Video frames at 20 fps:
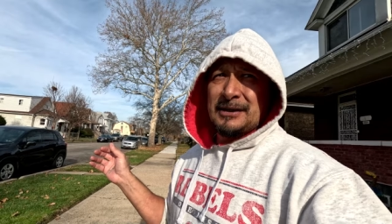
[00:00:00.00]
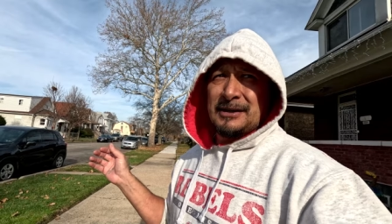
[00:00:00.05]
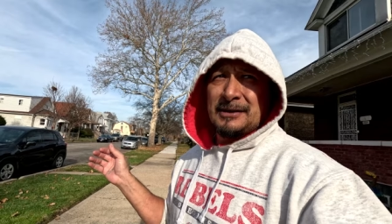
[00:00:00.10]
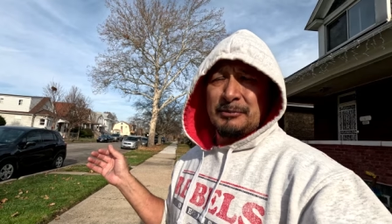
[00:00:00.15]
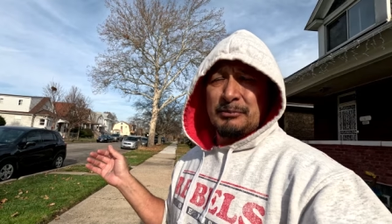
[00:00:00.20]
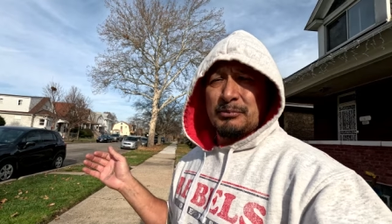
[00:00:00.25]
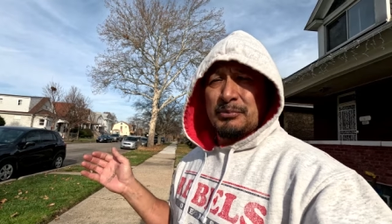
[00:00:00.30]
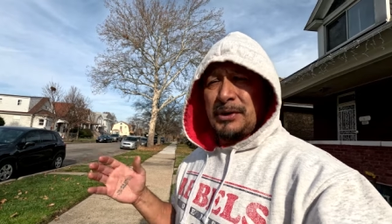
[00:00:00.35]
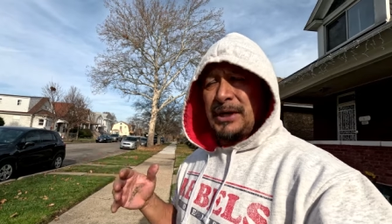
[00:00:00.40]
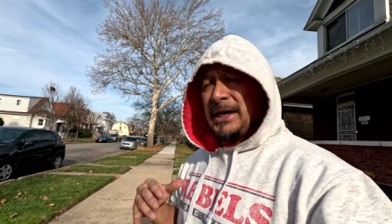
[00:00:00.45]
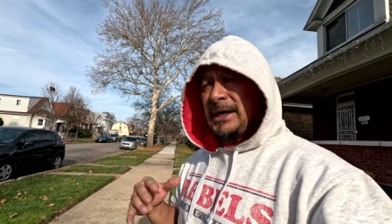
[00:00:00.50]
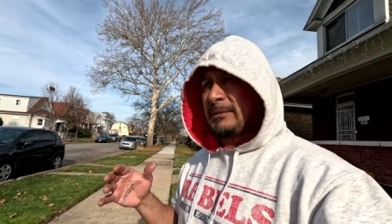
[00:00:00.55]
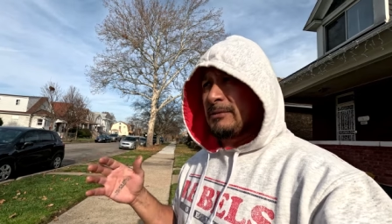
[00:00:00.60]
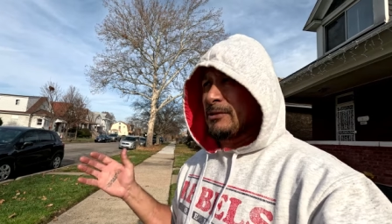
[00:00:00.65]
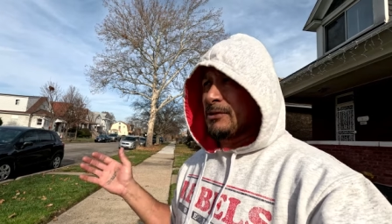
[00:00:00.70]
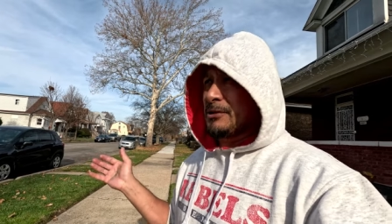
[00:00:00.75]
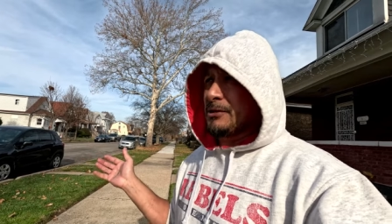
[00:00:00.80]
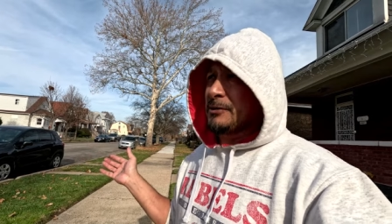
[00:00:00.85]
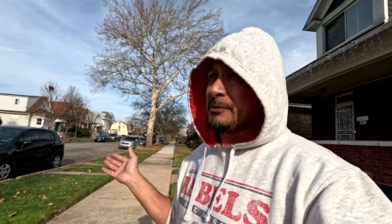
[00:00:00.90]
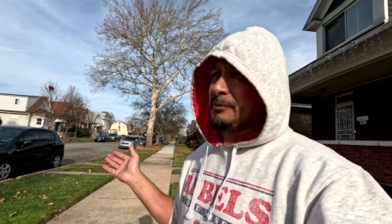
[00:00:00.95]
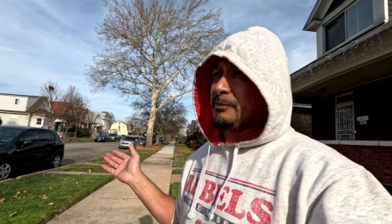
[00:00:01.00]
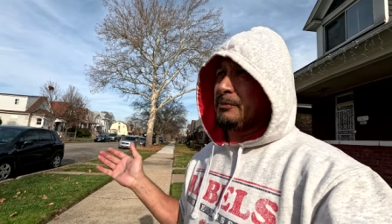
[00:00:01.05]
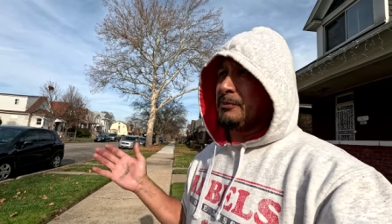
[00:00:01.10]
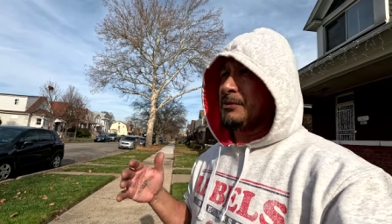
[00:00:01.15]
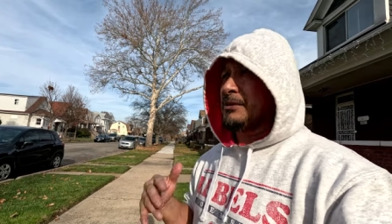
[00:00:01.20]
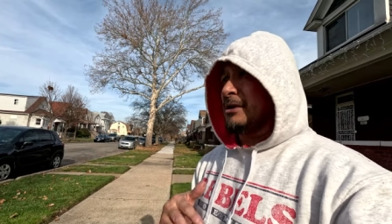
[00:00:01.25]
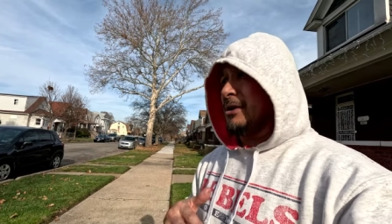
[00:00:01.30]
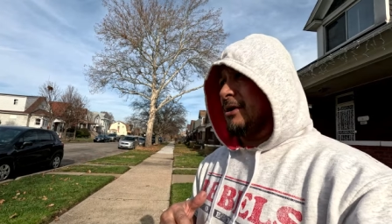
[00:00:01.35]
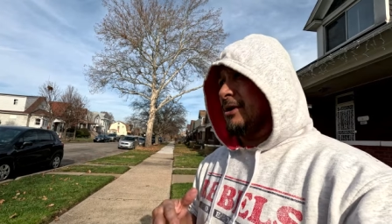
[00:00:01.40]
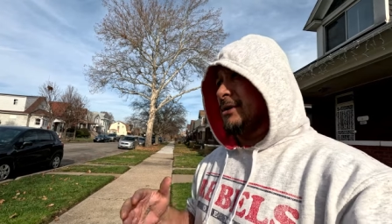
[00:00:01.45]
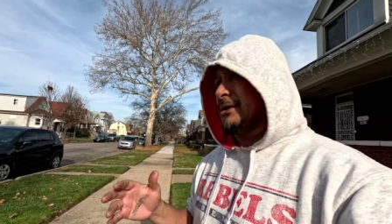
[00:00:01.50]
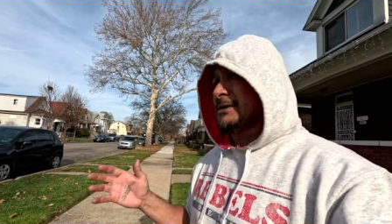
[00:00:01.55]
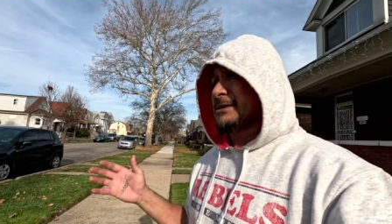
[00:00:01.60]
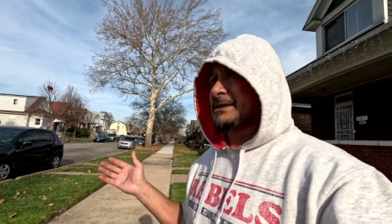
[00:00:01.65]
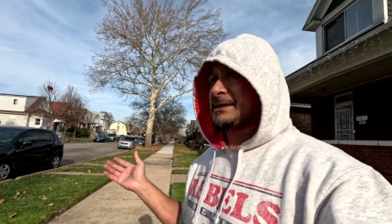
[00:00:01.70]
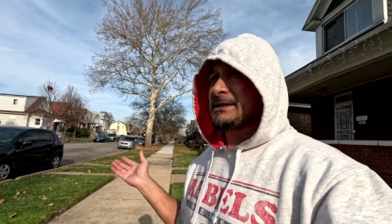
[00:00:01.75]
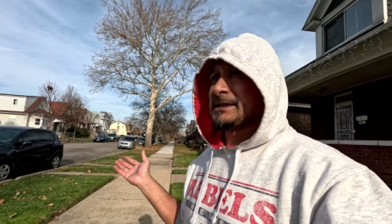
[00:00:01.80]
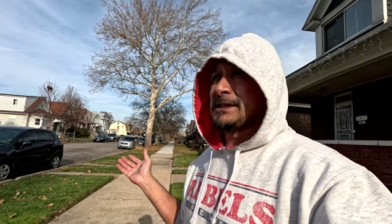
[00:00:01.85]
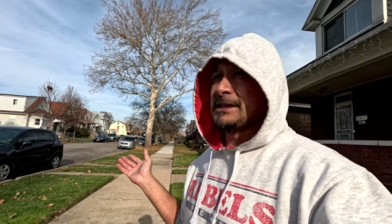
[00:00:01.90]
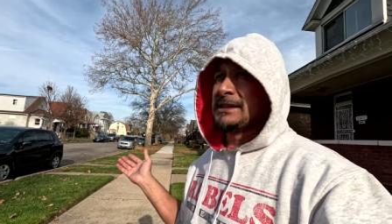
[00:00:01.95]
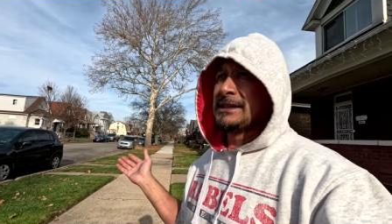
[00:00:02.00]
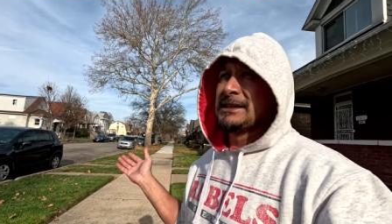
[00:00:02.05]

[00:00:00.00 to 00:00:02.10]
uh, primer gloss